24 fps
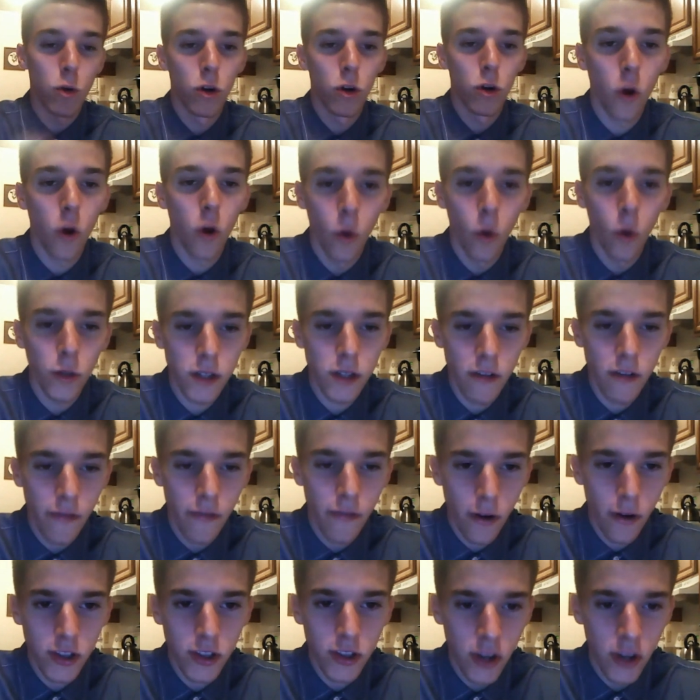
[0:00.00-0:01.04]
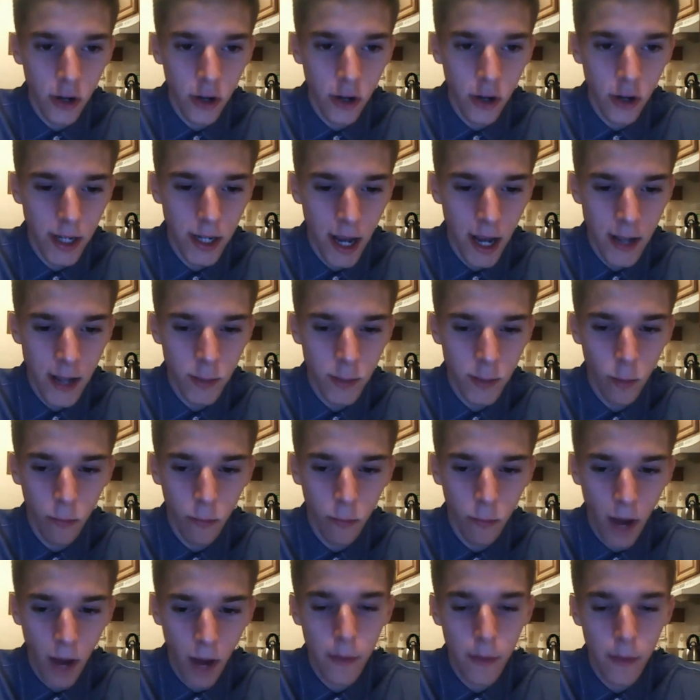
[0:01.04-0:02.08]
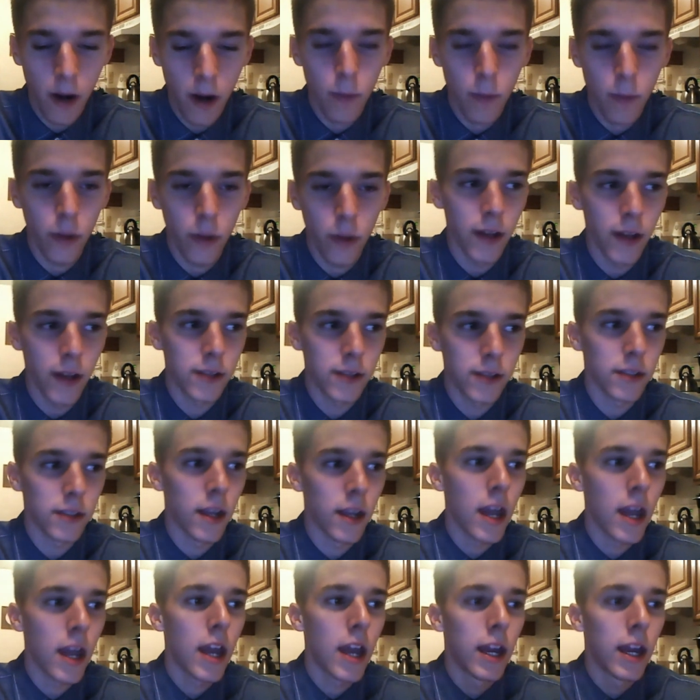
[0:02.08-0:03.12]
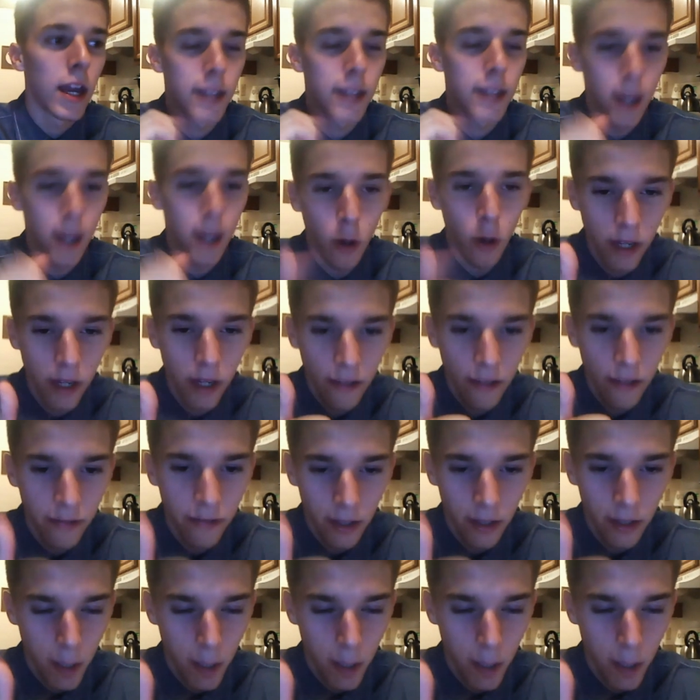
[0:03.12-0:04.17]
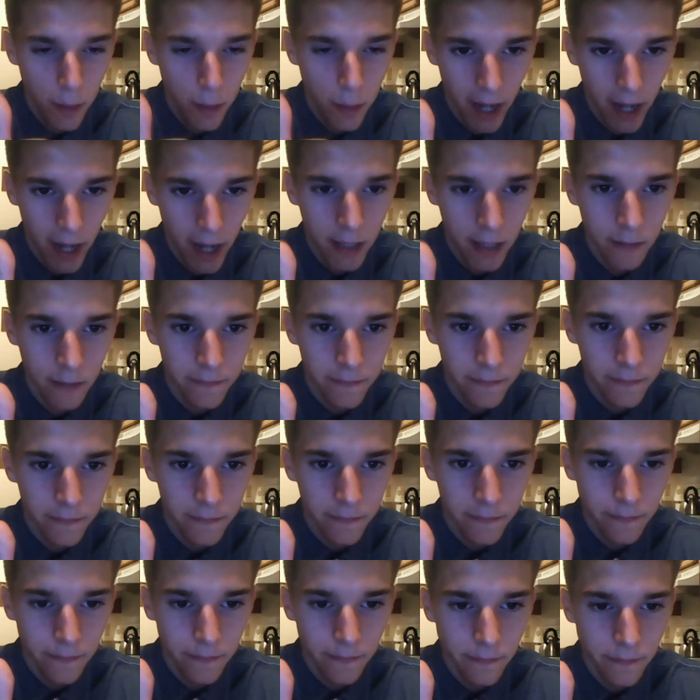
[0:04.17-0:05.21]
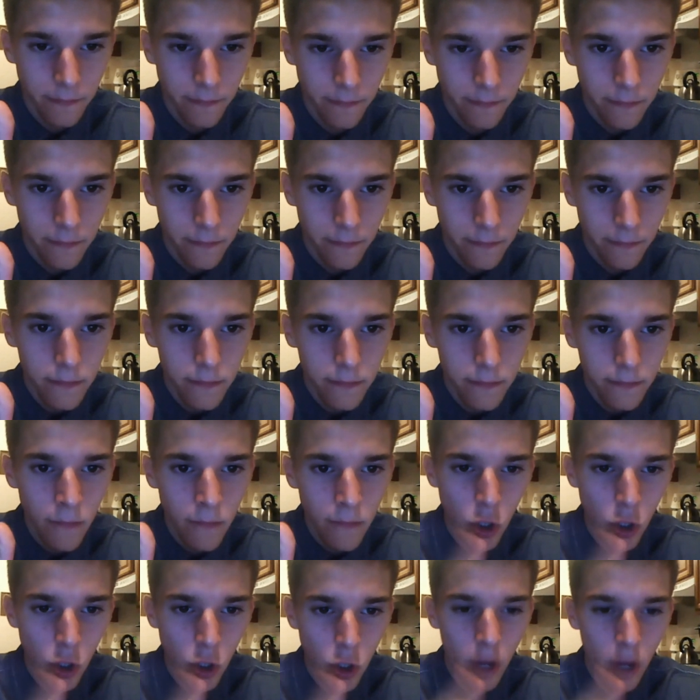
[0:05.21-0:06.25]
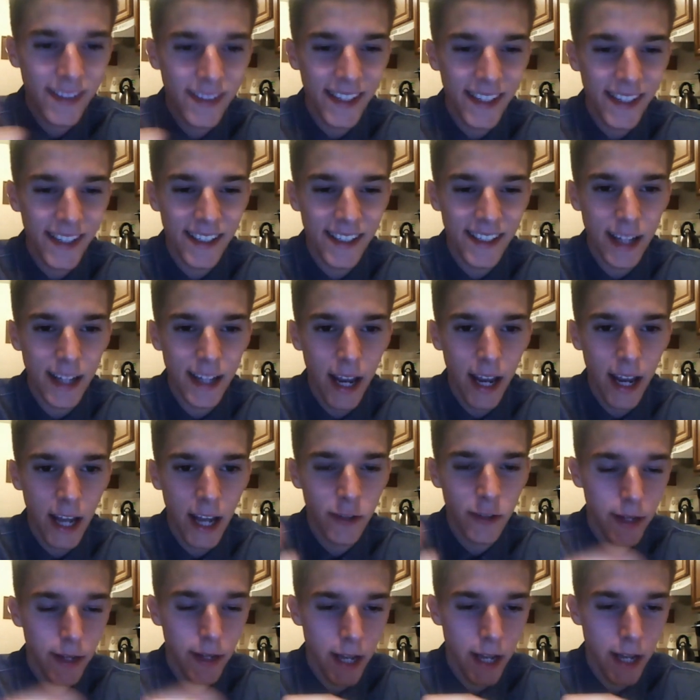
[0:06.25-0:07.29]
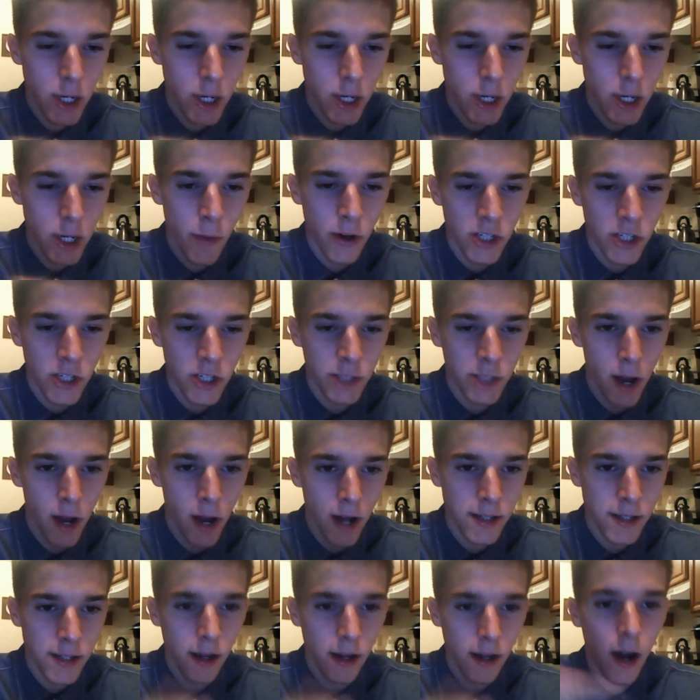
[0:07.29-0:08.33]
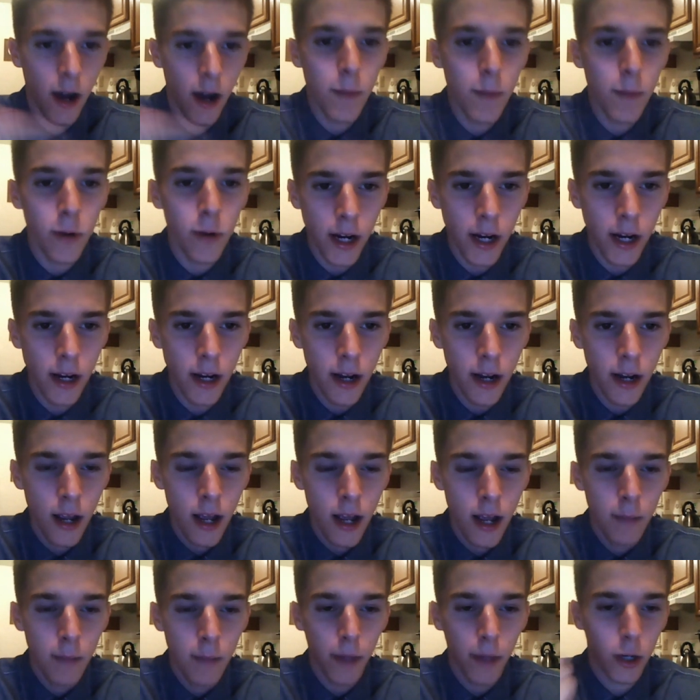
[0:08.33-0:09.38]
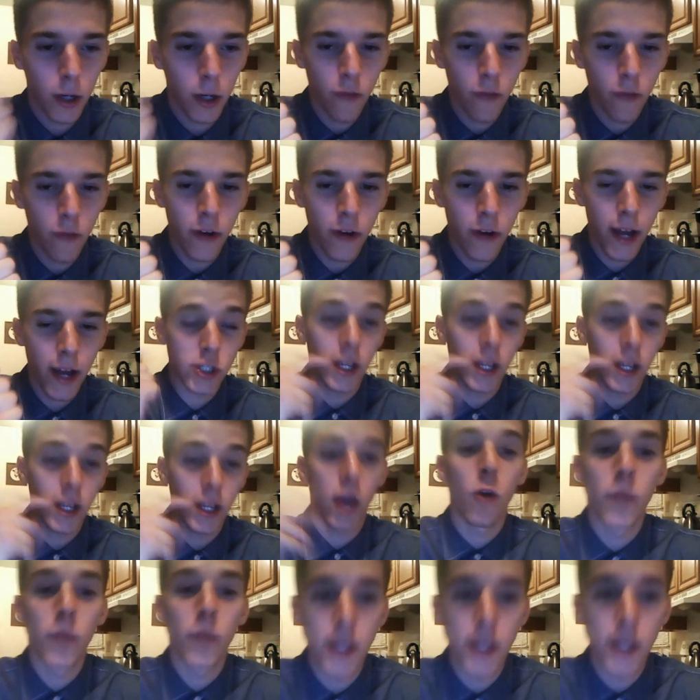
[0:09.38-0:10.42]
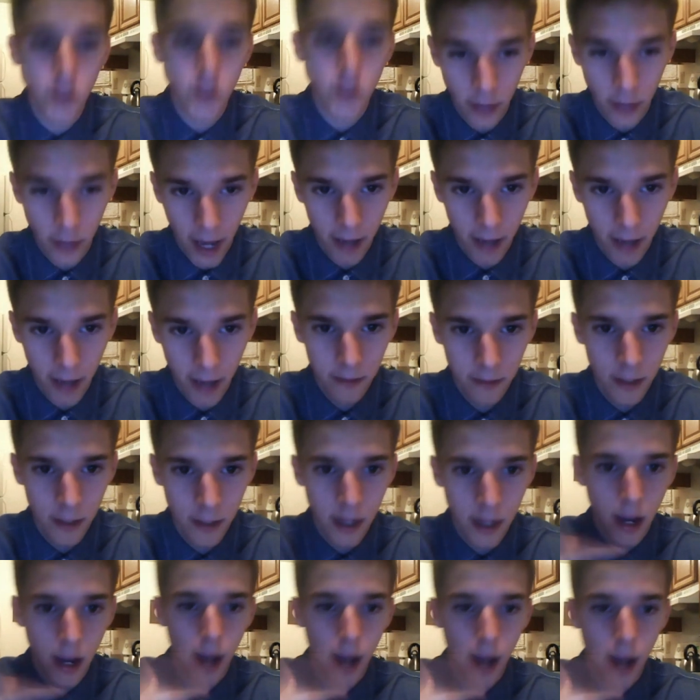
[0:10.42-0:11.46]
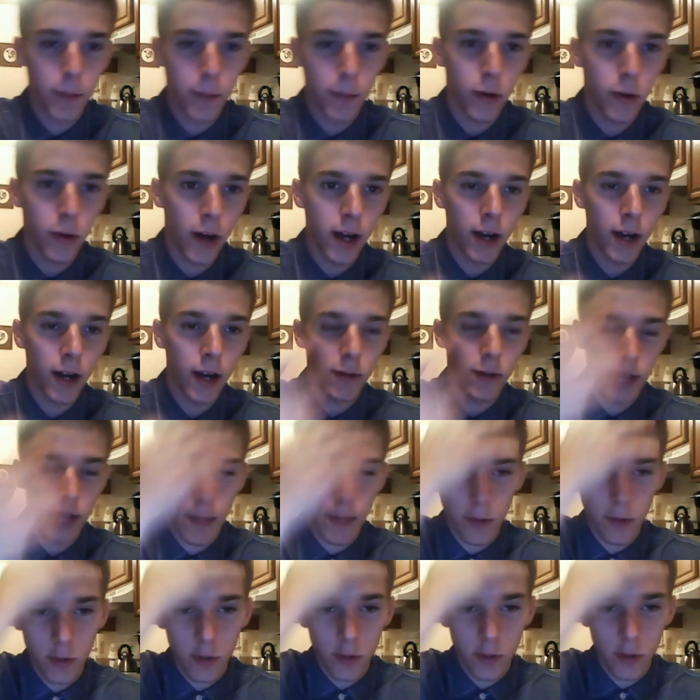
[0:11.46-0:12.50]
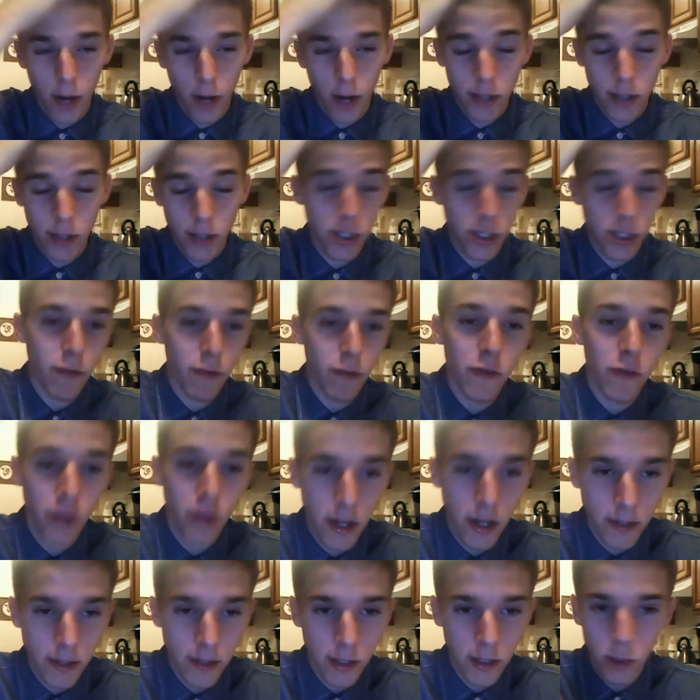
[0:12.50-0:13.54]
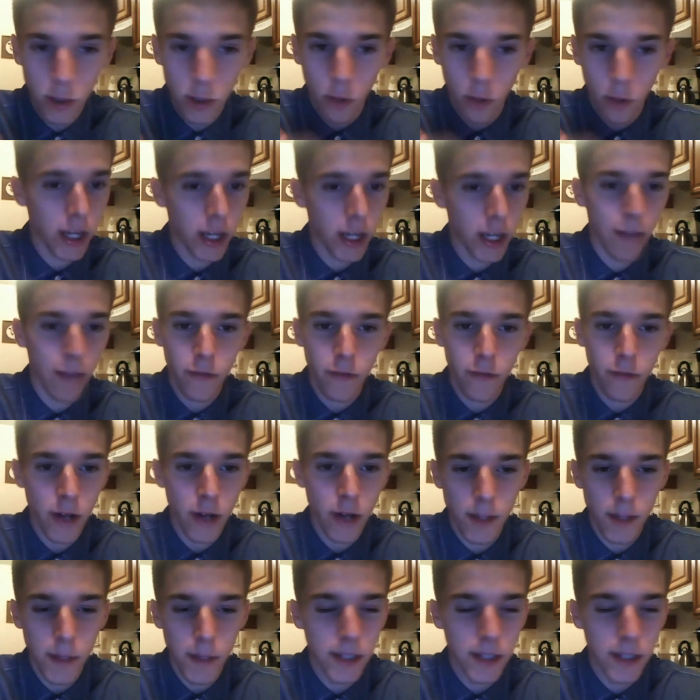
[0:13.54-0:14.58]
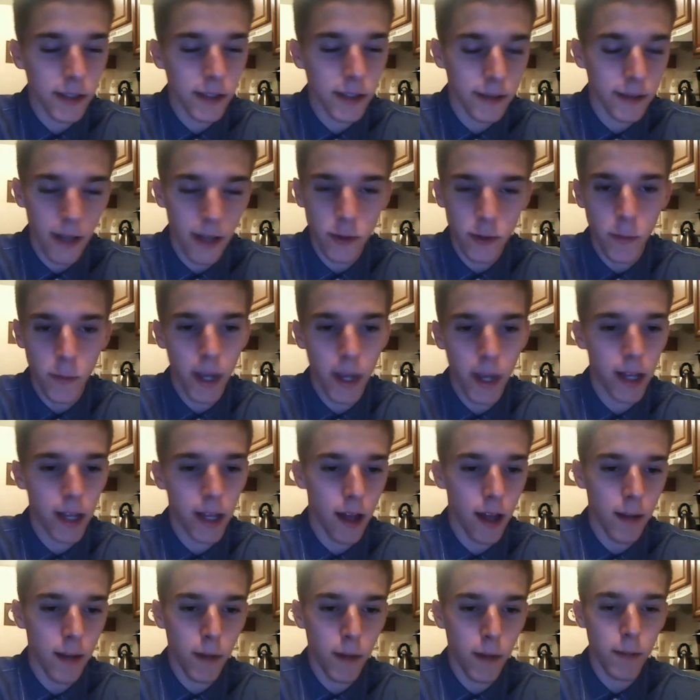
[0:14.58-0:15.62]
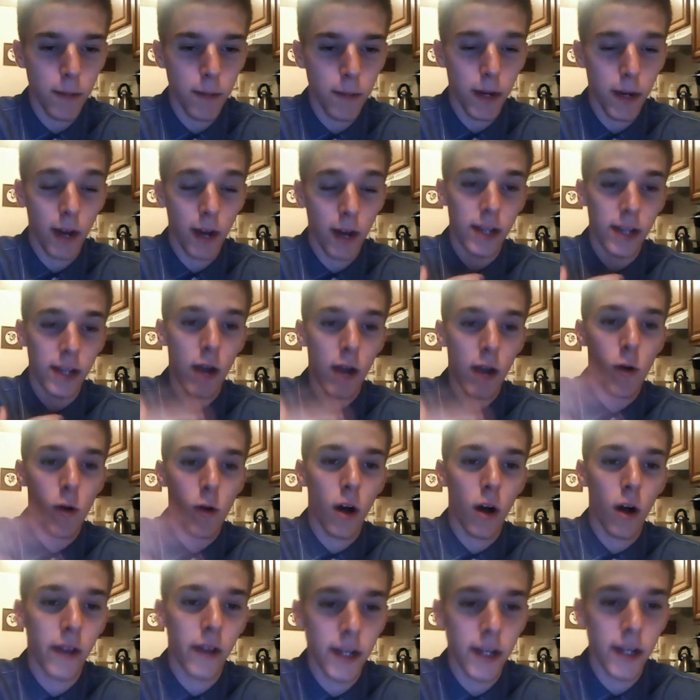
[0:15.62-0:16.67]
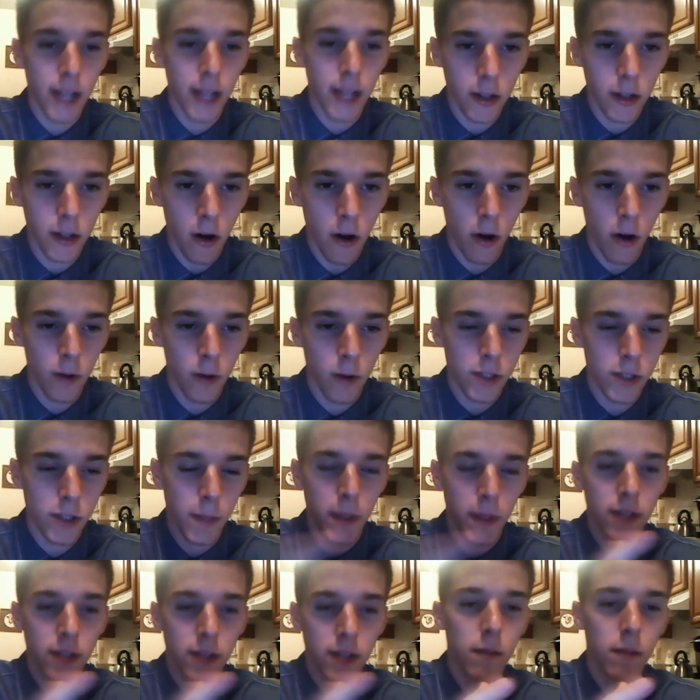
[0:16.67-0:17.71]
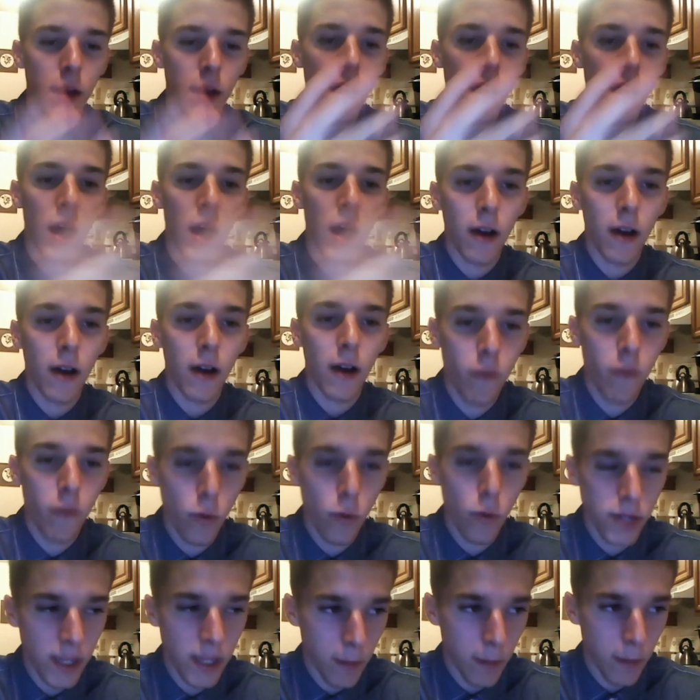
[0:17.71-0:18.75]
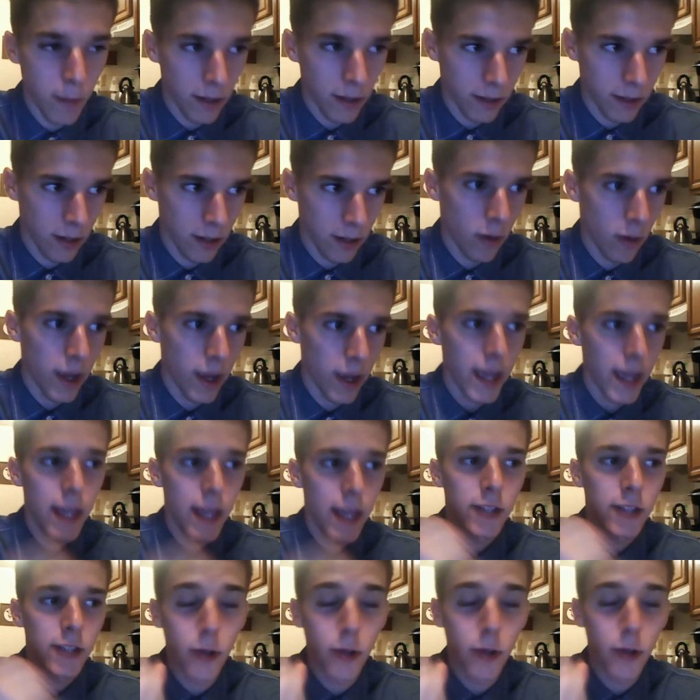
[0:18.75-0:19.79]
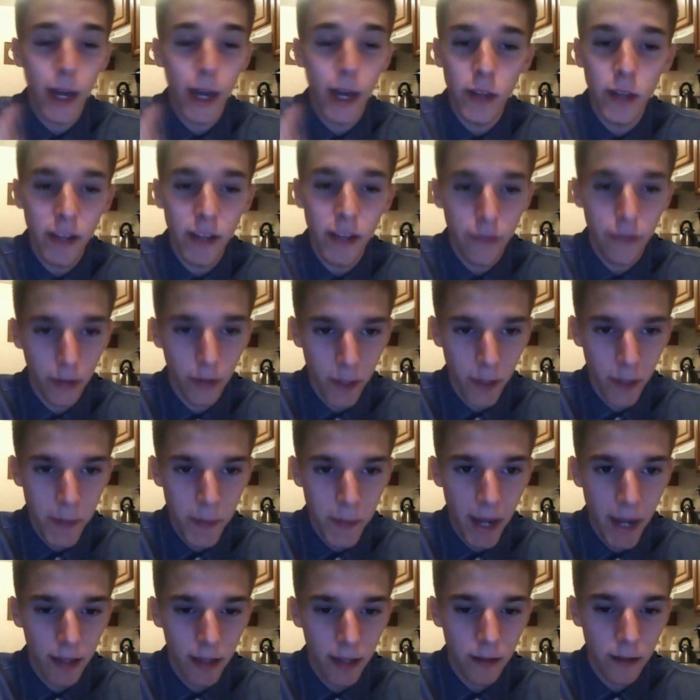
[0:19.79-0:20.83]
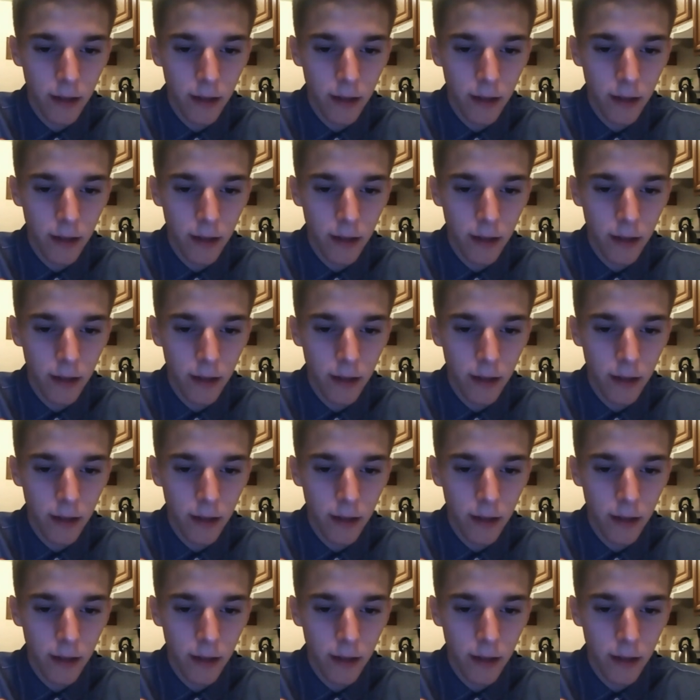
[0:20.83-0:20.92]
goal in your first 30 days, and we'll wrap it up with this, get on the affiliate pack. You have 60 days from the day you purchase product to upgrade. My girlfriend actually helped me do that. I upgraded. I was able to. I actually never frenzied. Don't think you have to frenzy to be successful, make a lot of money, but I was now qualified to get the car, which I picked up about 14 months ago. So get on the affiliate pack.